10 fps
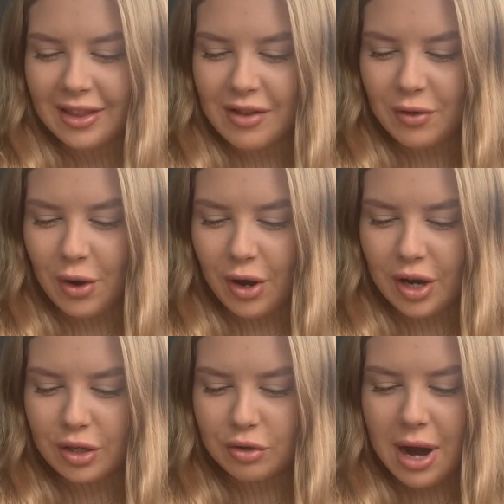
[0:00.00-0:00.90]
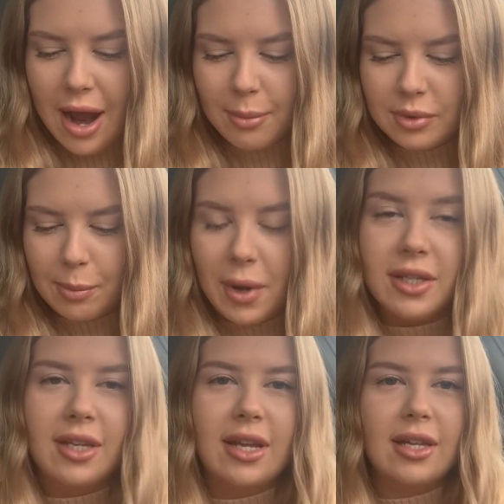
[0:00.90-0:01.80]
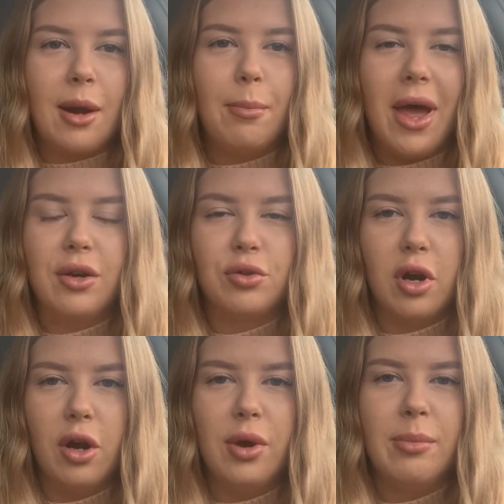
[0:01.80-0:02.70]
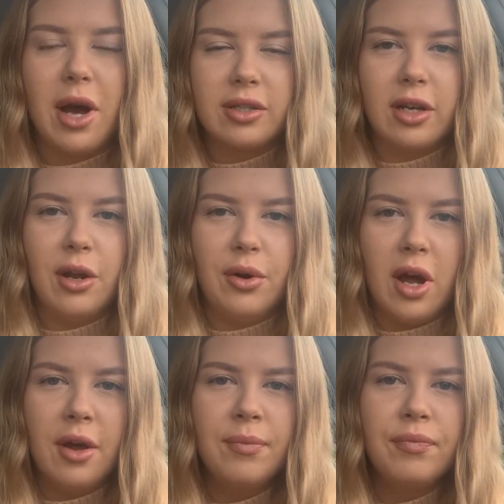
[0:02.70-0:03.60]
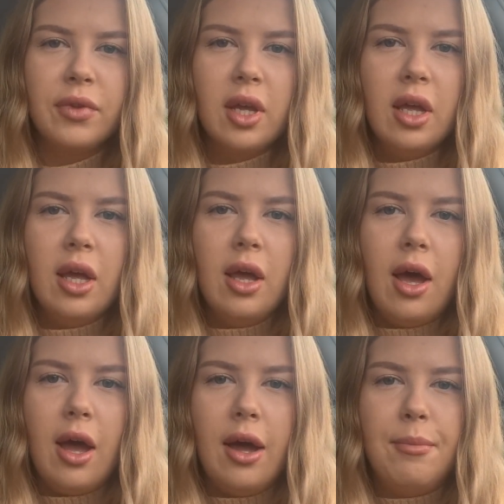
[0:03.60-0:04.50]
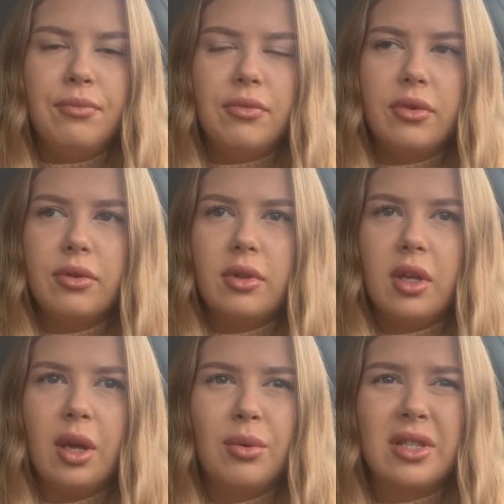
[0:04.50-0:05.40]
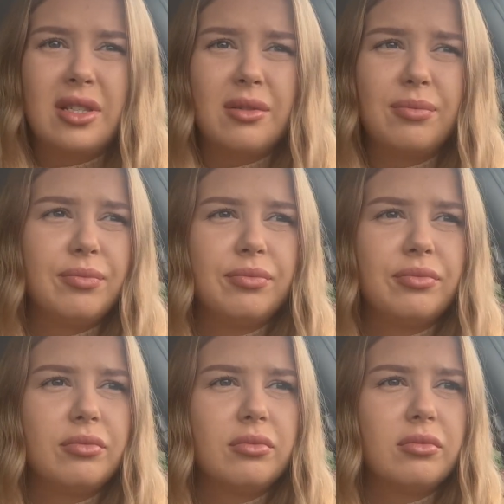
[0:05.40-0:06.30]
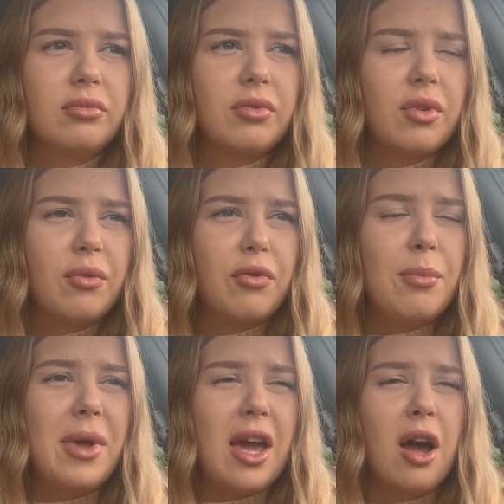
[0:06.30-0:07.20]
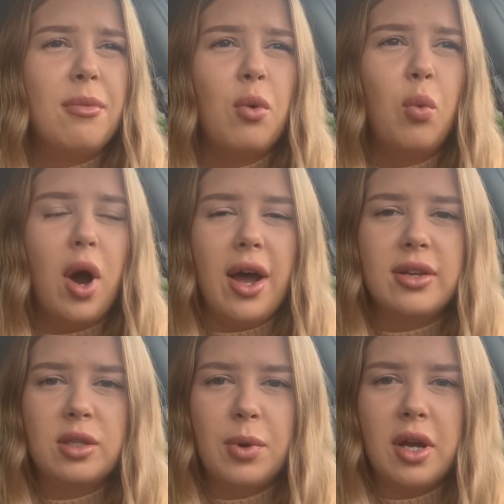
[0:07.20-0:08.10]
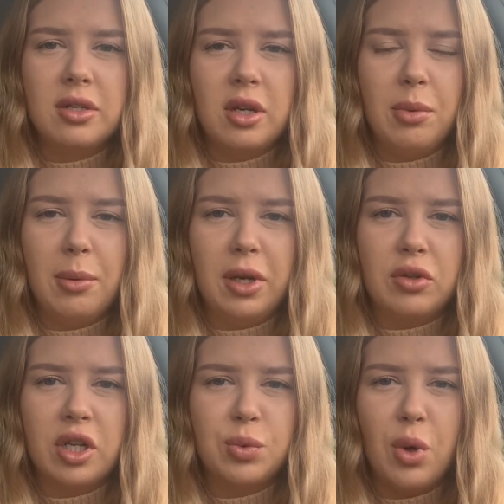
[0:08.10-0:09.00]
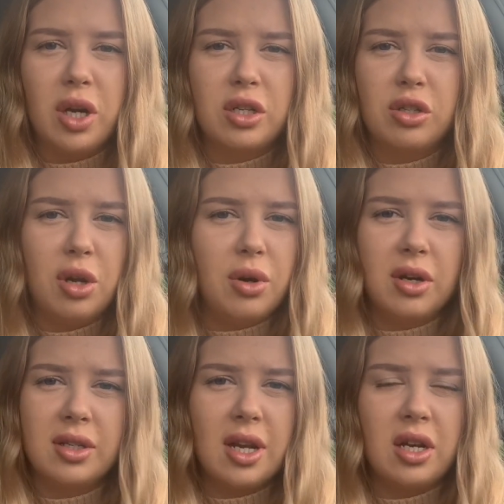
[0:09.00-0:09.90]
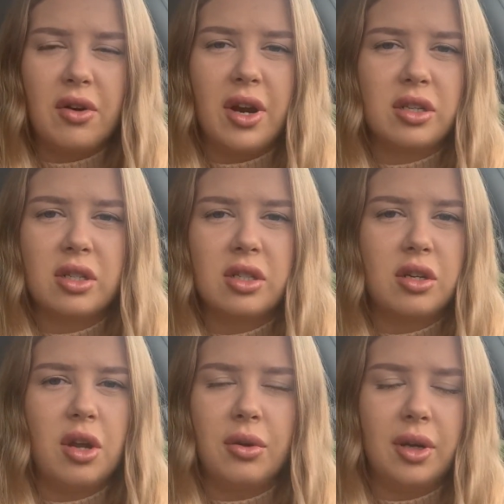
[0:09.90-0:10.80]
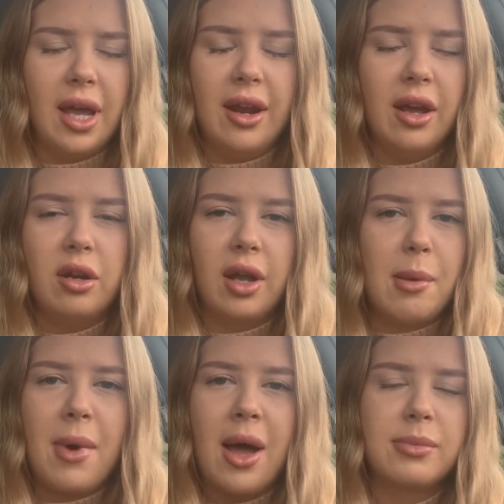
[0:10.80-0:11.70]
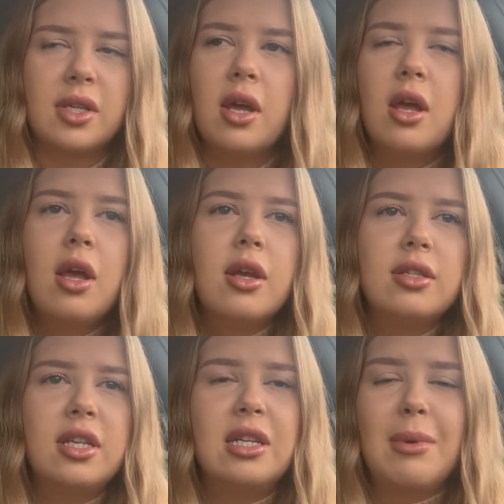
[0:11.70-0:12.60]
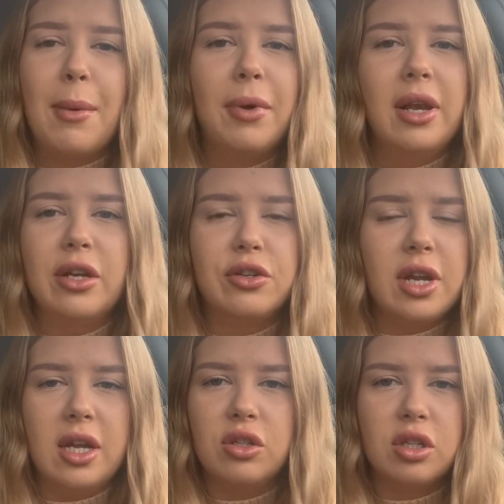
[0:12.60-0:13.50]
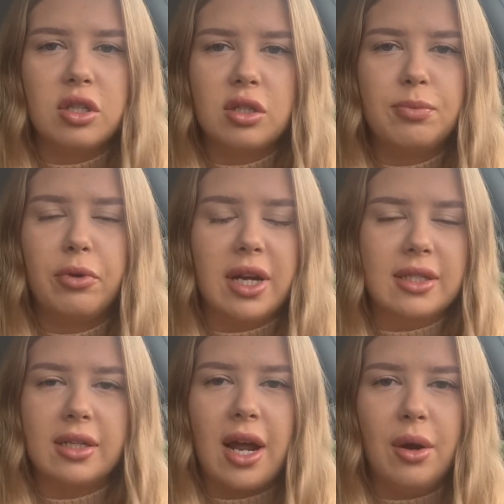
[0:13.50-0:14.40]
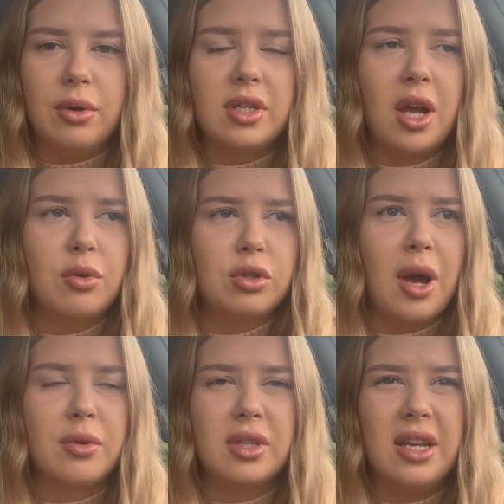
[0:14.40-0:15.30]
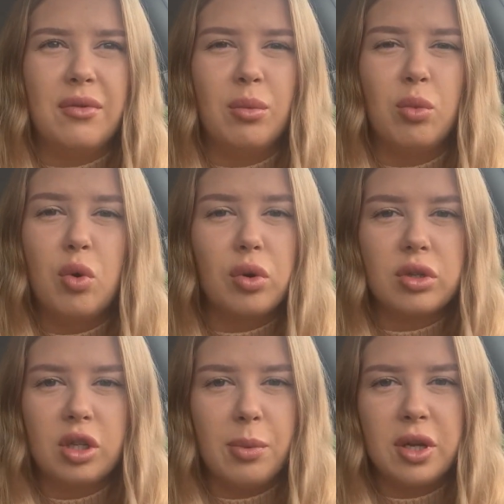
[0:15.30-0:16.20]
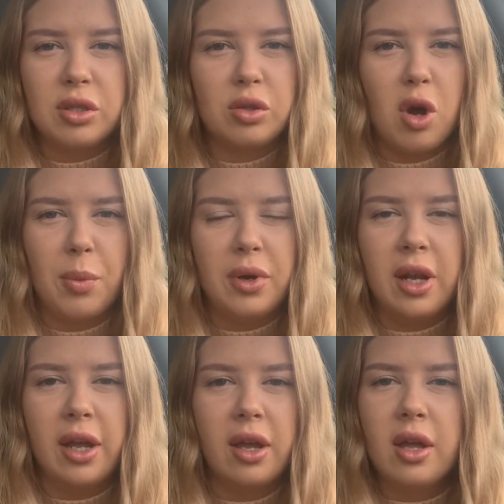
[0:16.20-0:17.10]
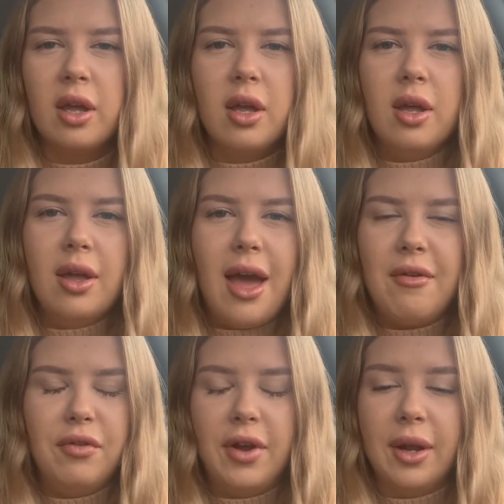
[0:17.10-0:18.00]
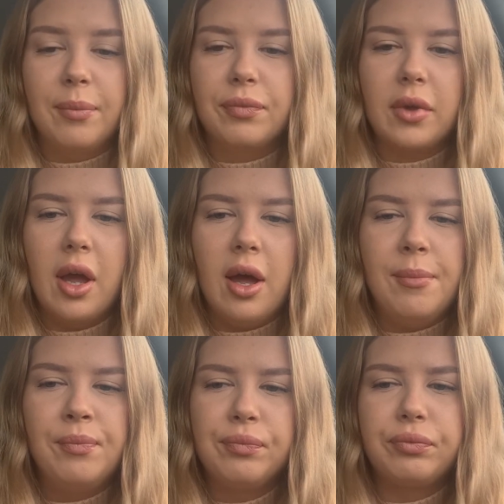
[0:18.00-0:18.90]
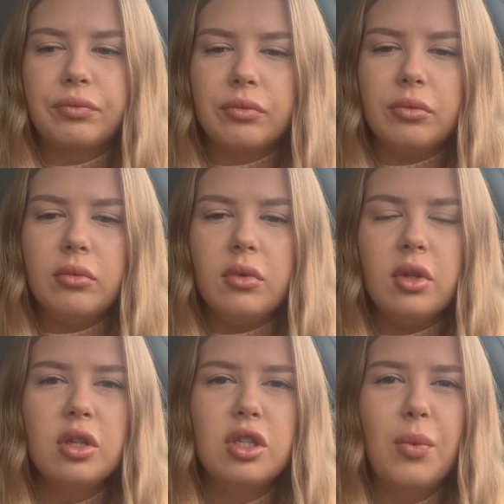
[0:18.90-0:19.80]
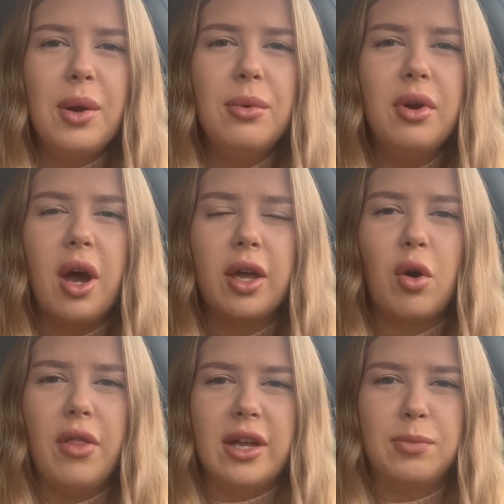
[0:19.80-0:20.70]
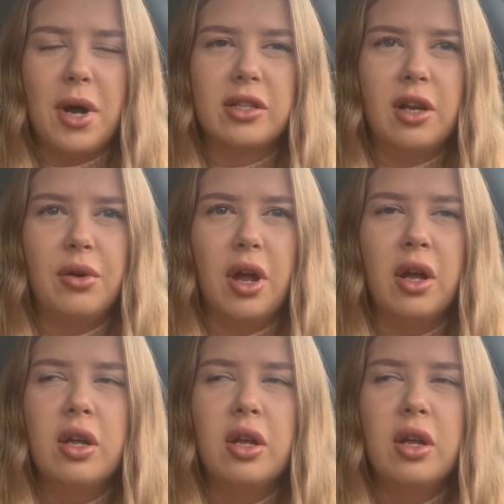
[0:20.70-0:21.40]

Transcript: They've got trams, buses and metro in Barcelona. Um, it was for me i'm the worst person at public transport i just don't understand directions i don't get it i don't get maps citymapper literally it just breaks it down it tells you how to even walk to the bus stop and like everything um, so when i got there to barcelona